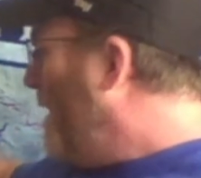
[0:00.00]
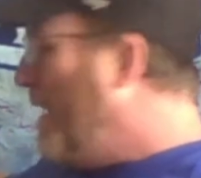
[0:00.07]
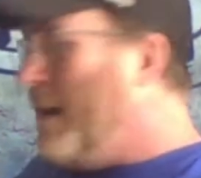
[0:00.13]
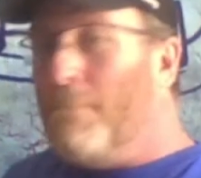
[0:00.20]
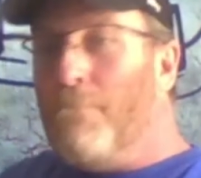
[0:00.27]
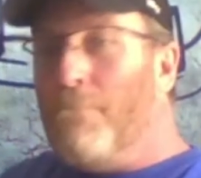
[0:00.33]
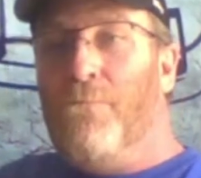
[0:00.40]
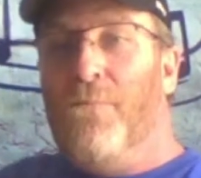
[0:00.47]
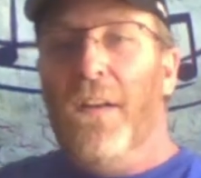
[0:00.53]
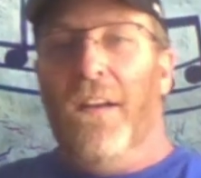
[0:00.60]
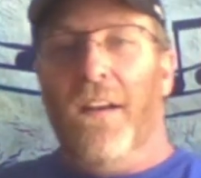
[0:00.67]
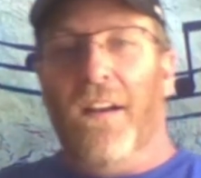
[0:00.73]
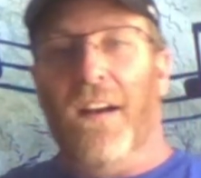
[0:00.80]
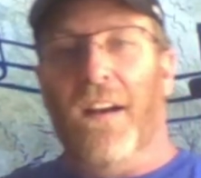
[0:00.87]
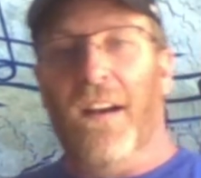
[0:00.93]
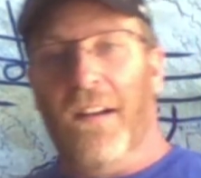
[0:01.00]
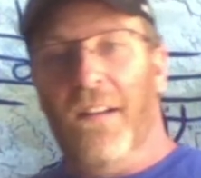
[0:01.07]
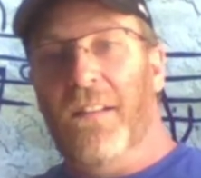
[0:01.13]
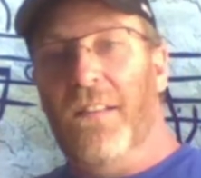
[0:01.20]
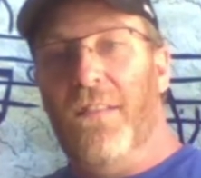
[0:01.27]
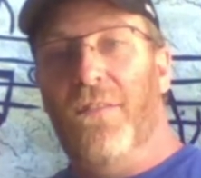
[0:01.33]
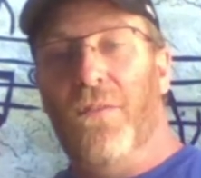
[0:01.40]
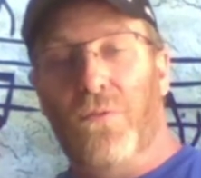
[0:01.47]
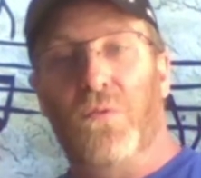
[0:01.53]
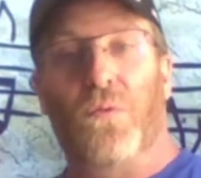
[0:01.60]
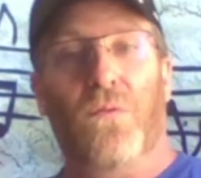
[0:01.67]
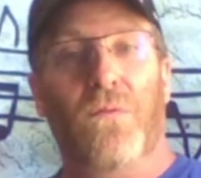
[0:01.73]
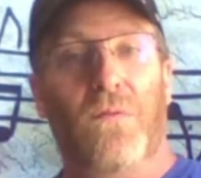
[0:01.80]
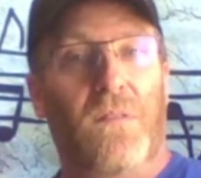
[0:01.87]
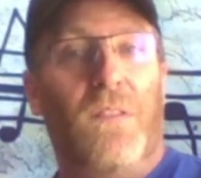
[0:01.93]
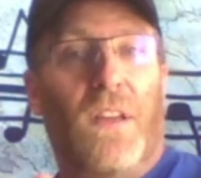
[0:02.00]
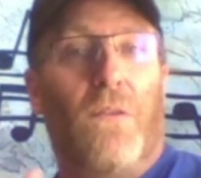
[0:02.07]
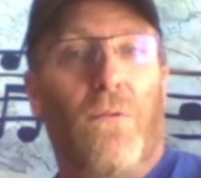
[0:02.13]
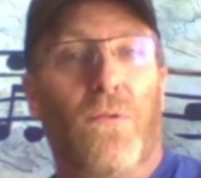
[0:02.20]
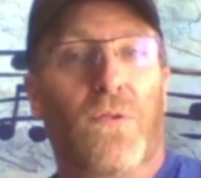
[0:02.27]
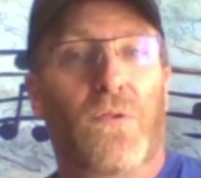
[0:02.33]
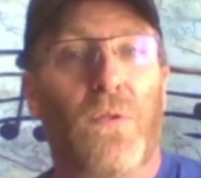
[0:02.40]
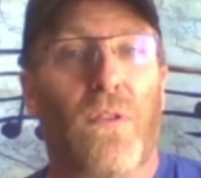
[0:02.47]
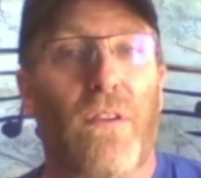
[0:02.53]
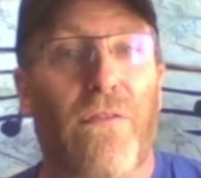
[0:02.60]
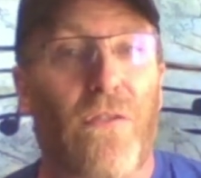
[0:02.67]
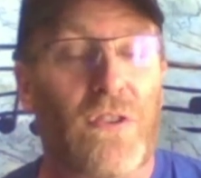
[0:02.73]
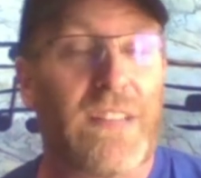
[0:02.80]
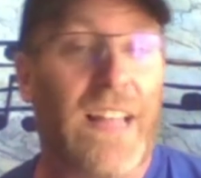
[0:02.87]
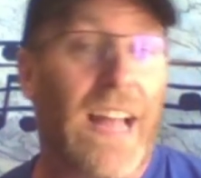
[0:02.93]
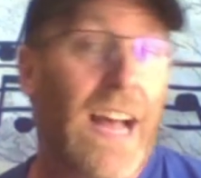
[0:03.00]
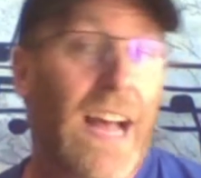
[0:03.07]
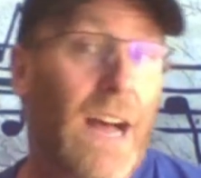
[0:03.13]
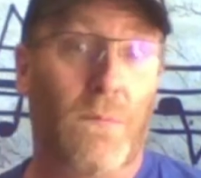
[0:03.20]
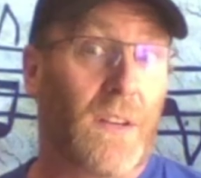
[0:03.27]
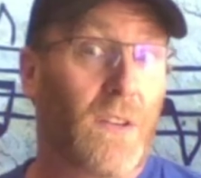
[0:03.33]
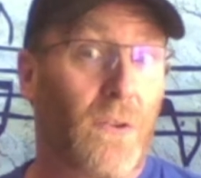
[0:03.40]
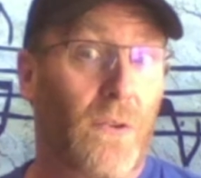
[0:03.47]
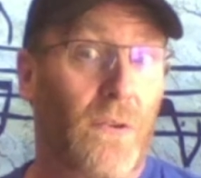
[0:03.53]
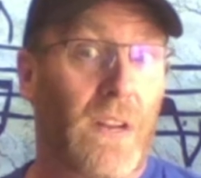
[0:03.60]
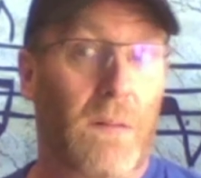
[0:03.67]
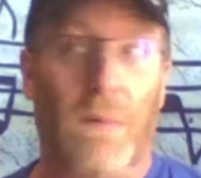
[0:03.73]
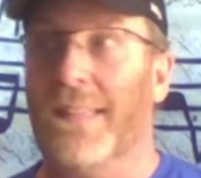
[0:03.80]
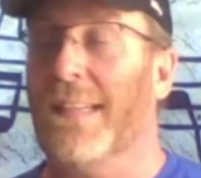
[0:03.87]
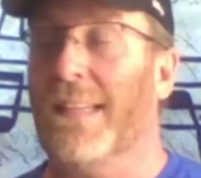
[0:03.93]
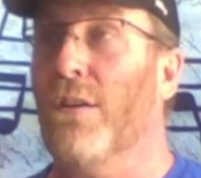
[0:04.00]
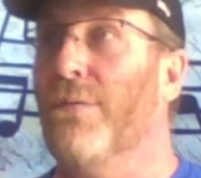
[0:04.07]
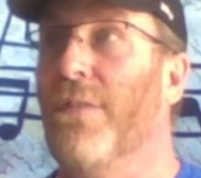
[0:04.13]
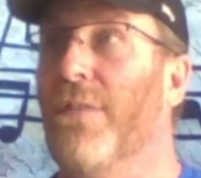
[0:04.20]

um, uh, those you know, those were their first albums, including myself.